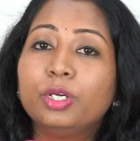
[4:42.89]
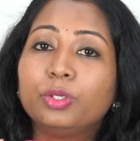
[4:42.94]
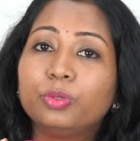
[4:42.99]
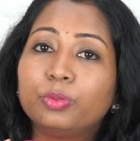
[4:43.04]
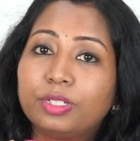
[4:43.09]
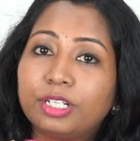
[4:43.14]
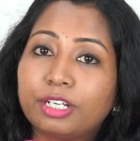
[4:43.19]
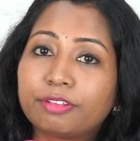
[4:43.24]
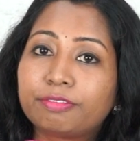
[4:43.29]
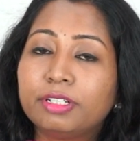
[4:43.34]

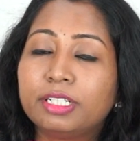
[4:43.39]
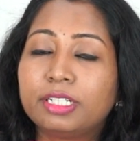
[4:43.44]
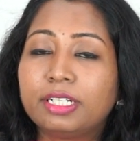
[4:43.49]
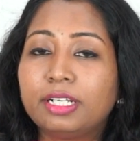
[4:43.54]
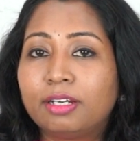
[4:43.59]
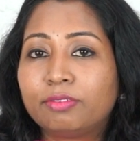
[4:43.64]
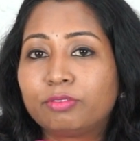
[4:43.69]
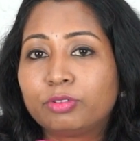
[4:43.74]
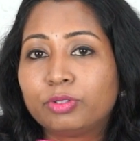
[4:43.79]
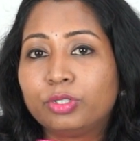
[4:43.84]
You
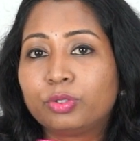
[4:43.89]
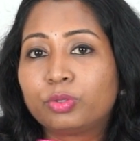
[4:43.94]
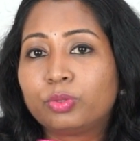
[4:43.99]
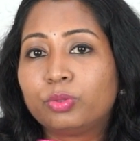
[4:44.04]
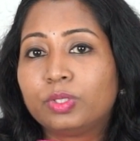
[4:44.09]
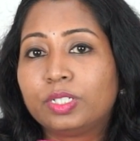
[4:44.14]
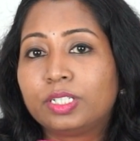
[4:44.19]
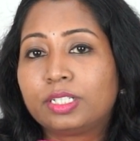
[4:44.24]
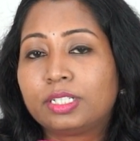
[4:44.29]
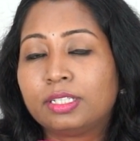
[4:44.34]
definitely have to
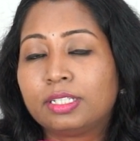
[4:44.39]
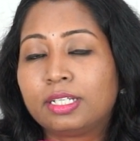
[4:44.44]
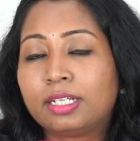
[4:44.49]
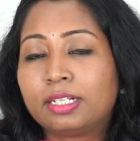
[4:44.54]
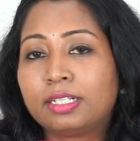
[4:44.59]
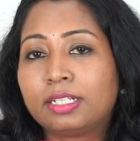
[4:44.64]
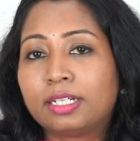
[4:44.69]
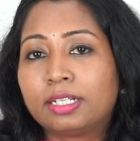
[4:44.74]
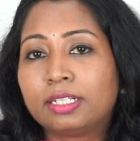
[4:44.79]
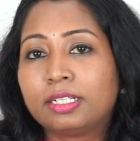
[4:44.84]
include it in
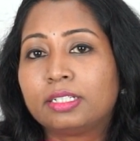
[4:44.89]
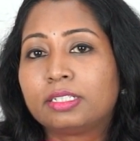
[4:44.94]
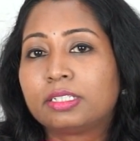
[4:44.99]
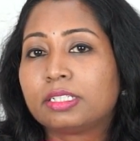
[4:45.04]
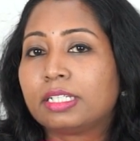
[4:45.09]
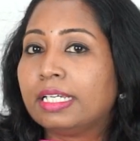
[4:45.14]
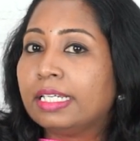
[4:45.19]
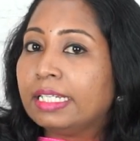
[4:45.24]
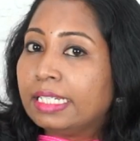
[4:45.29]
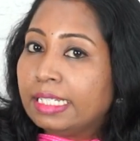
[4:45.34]
their
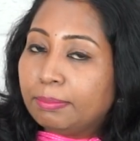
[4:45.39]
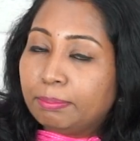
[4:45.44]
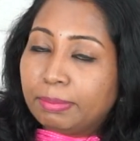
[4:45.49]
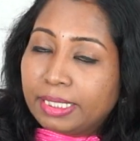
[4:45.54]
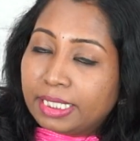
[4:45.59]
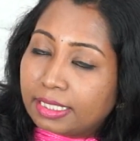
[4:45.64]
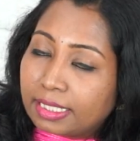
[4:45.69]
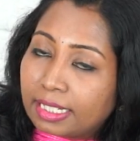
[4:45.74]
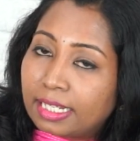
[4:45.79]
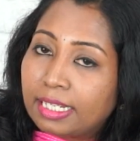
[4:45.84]
diet,
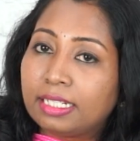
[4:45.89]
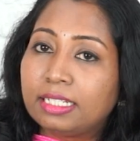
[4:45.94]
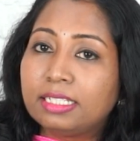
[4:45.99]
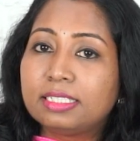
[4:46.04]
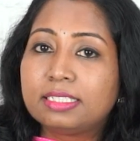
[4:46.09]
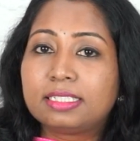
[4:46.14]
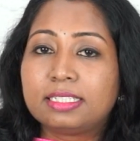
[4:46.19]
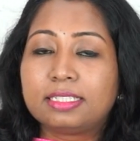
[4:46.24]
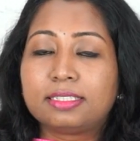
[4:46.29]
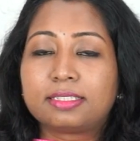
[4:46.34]
be it
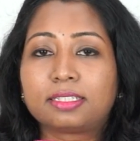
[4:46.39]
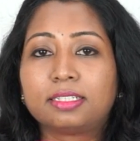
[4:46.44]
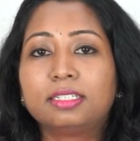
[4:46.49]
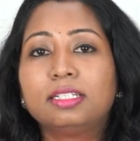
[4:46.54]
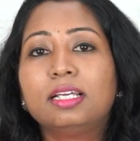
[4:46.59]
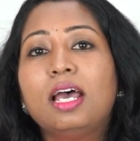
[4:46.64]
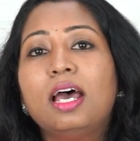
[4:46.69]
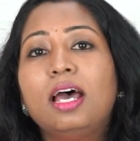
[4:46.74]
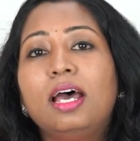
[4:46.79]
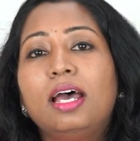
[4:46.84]
any
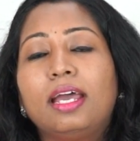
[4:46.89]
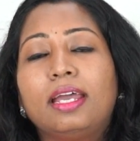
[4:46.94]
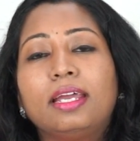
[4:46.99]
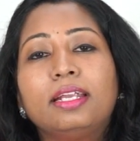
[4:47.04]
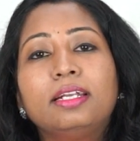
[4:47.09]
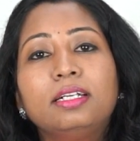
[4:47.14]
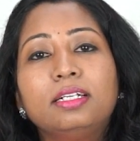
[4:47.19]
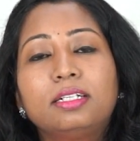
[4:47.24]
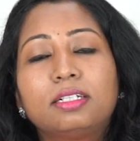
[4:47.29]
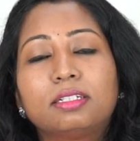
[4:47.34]
season,
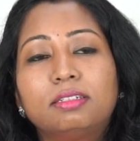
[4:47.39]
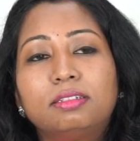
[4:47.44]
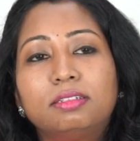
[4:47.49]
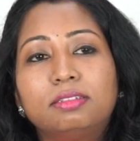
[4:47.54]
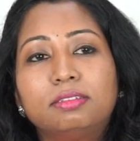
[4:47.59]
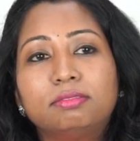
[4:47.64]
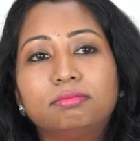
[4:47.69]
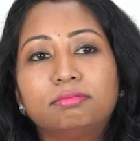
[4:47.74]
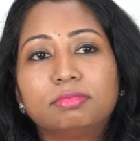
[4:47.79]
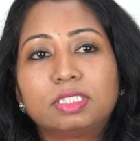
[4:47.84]
and
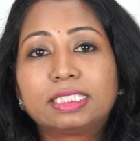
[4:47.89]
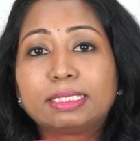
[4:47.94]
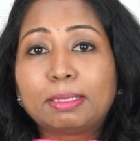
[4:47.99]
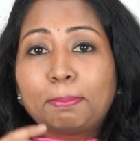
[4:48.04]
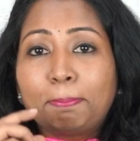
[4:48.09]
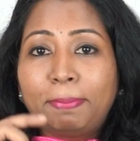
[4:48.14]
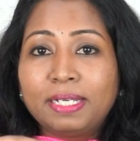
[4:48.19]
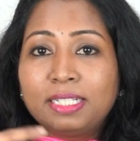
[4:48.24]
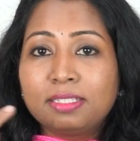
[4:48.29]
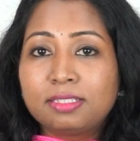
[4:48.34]

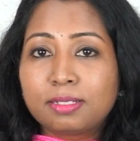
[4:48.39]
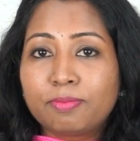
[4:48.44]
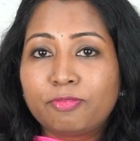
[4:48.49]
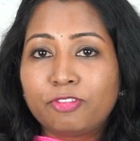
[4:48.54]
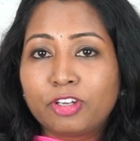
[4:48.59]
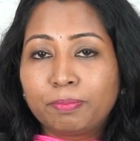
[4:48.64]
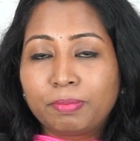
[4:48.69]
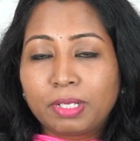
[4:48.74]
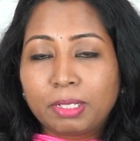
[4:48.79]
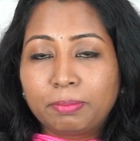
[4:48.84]
sip by sip
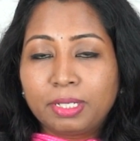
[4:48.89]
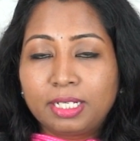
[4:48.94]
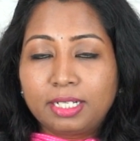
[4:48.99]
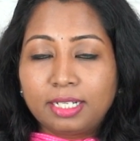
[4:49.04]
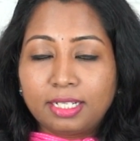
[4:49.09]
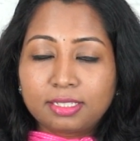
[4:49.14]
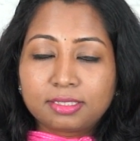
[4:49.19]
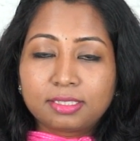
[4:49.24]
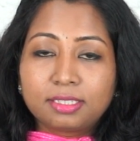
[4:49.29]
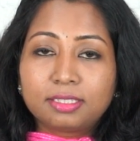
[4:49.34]
when baby
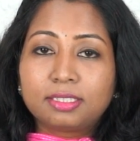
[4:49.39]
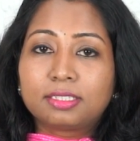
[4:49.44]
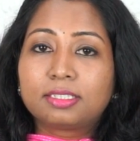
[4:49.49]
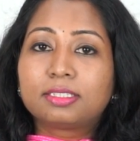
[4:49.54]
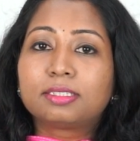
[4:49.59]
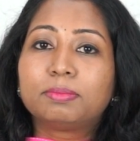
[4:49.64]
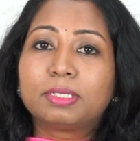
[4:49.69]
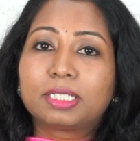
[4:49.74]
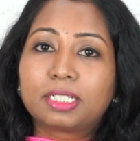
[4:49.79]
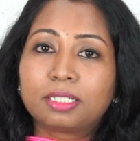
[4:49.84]
takes it,
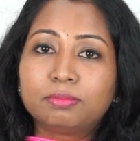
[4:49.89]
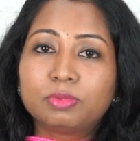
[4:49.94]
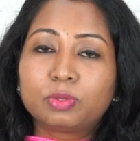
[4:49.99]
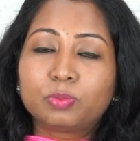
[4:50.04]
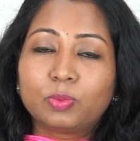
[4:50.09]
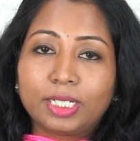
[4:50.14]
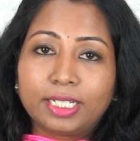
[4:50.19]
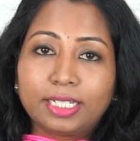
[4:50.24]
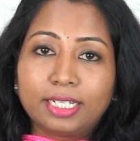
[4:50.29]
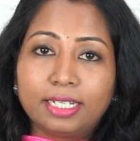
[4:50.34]
it
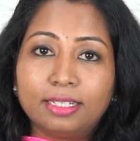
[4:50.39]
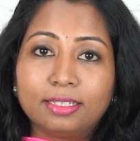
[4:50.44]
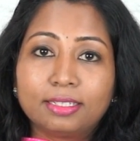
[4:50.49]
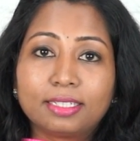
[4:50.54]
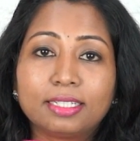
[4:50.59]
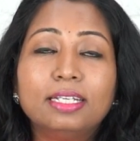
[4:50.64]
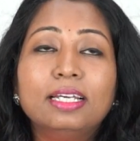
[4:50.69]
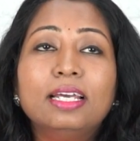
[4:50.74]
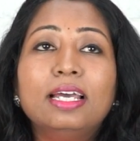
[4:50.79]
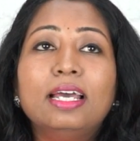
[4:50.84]
becomes very
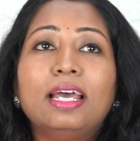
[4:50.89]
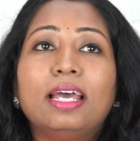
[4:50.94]
healthy.